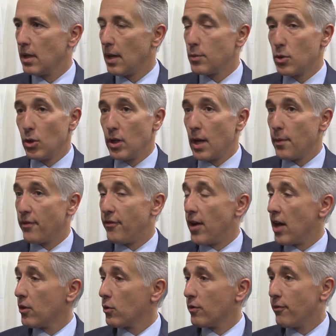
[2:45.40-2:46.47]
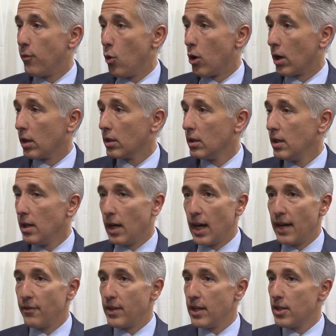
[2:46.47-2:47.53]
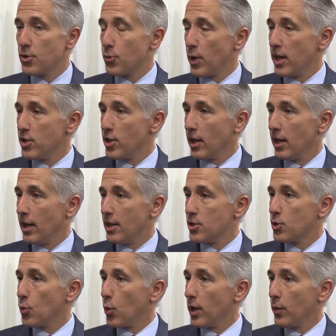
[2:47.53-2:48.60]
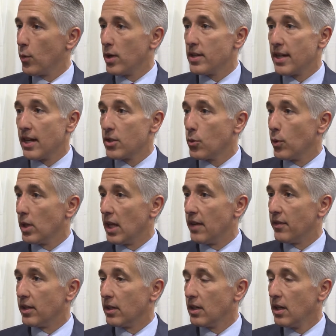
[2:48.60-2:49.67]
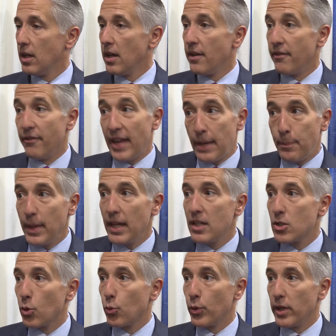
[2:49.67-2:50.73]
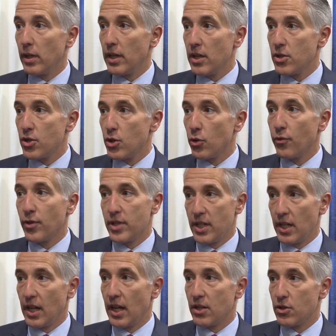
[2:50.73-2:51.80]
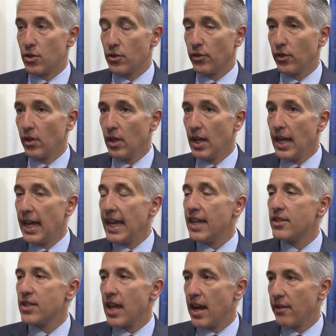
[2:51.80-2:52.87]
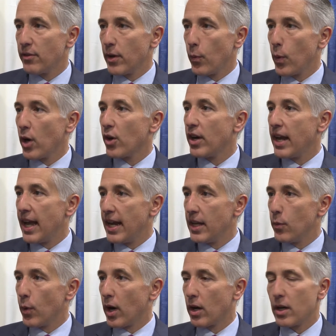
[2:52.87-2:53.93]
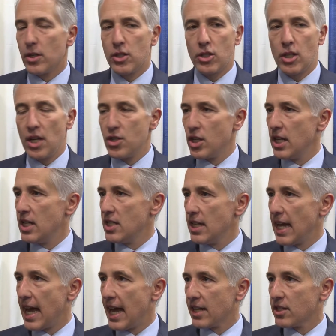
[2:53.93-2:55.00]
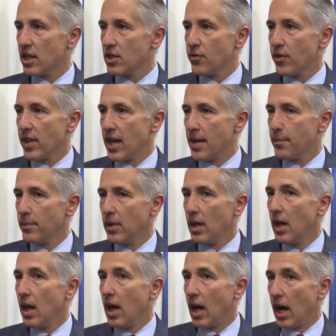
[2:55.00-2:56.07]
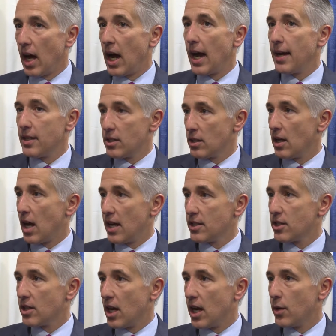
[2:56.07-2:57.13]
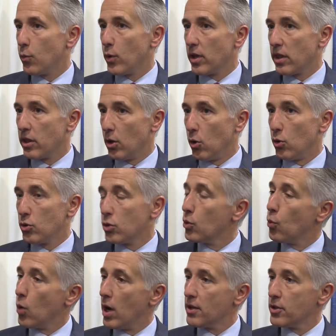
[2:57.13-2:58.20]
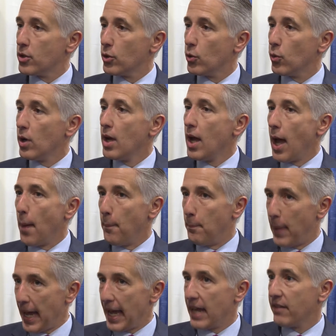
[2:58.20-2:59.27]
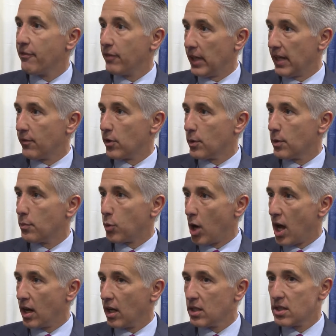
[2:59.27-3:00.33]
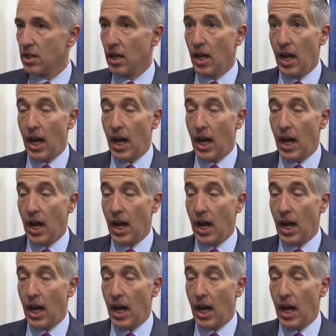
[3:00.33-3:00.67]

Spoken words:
Absolutely. I'm a father of 4. I have kids ranging in age 21 down to 11. Vaping is a real issue for teenagers. It's everywhere and anywhere. Such easy access for them. I side with those who want to ban flavored products.